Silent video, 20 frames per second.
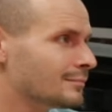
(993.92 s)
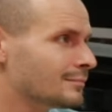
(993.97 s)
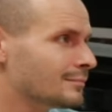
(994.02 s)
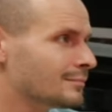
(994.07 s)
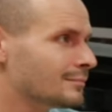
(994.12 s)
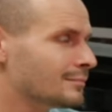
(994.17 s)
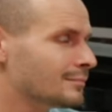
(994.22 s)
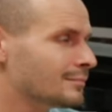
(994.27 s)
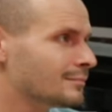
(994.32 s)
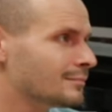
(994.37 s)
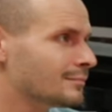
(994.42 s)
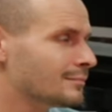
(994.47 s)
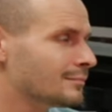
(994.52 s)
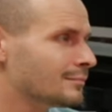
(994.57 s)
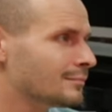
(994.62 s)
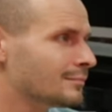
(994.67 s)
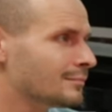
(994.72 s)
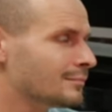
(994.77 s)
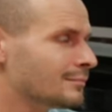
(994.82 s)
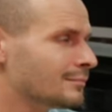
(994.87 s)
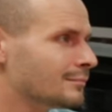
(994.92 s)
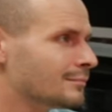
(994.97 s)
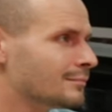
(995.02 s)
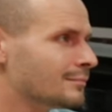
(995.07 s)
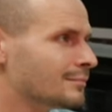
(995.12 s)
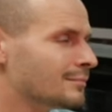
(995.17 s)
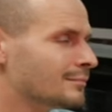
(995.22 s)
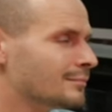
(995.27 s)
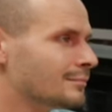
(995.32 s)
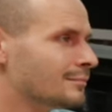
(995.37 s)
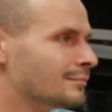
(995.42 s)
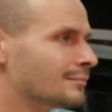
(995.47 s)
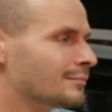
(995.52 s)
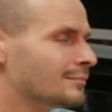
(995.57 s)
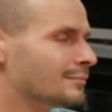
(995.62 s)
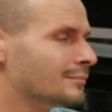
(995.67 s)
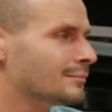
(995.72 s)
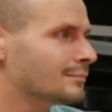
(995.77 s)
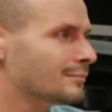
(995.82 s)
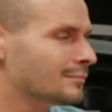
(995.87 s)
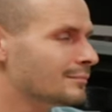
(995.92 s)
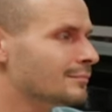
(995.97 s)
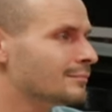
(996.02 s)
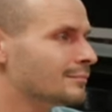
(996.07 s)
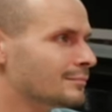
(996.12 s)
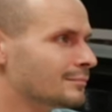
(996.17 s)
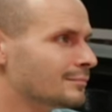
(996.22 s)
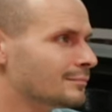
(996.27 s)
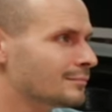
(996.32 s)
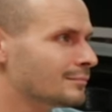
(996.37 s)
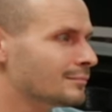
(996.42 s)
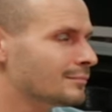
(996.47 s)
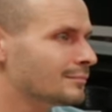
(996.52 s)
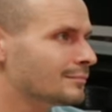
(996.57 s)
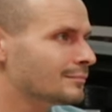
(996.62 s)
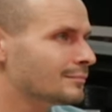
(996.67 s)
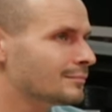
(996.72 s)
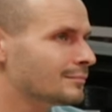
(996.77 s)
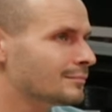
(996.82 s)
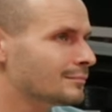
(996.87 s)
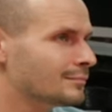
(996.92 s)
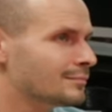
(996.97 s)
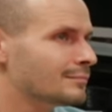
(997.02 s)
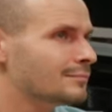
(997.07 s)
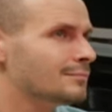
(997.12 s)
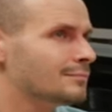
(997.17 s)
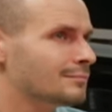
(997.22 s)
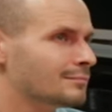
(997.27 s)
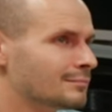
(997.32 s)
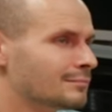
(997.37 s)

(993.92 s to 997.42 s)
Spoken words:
The person shown says nothing.